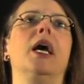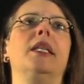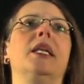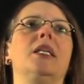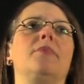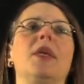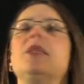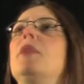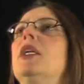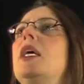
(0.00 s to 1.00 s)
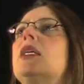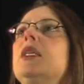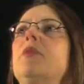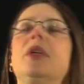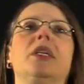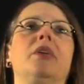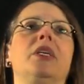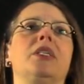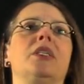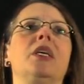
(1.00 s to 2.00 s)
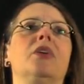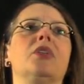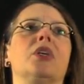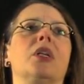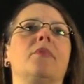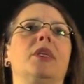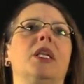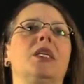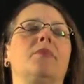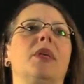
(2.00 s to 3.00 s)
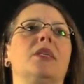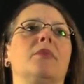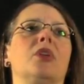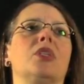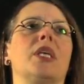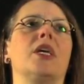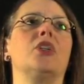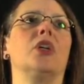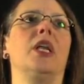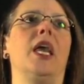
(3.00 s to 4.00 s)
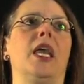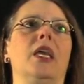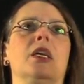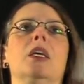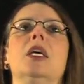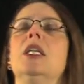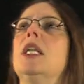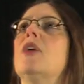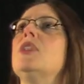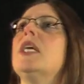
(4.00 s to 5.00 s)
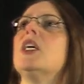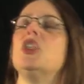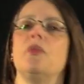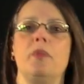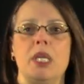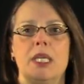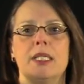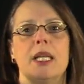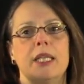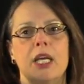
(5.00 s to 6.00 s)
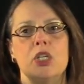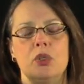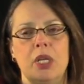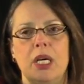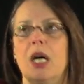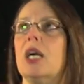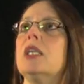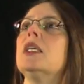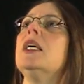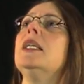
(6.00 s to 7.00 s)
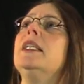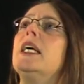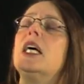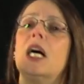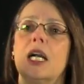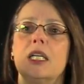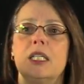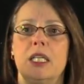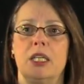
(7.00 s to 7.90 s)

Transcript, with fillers: and the displacement at x equal is 0 is going to be the displacement of section A. Now, section B is attached to the cart. The cart